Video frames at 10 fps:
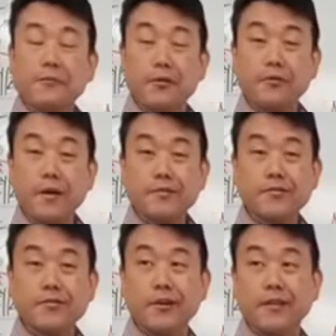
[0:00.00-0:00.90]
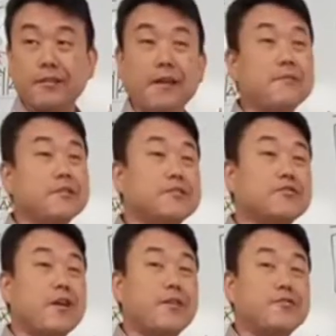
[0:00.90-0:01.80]
are different ways to do it. Let me
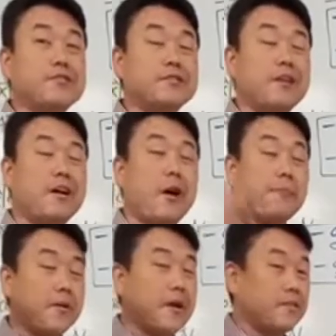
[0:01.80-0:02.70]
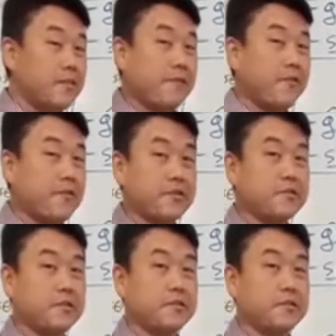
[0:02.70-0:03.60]
just try using uh, applying the
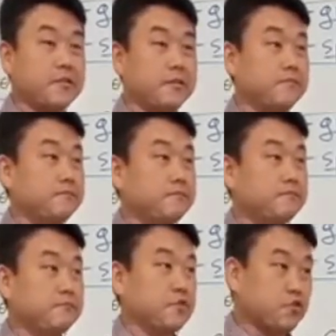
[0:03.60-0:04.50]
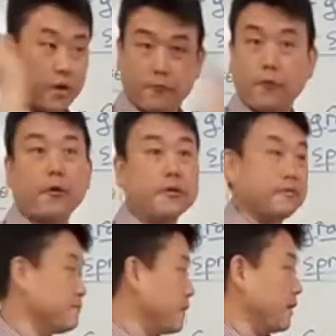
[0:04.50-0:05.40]
definition just to
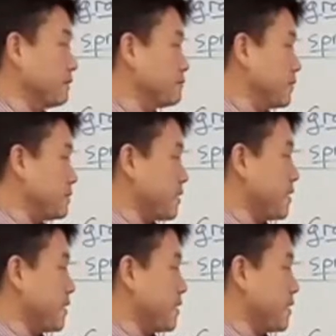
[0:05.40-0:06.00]
straightforward. Like it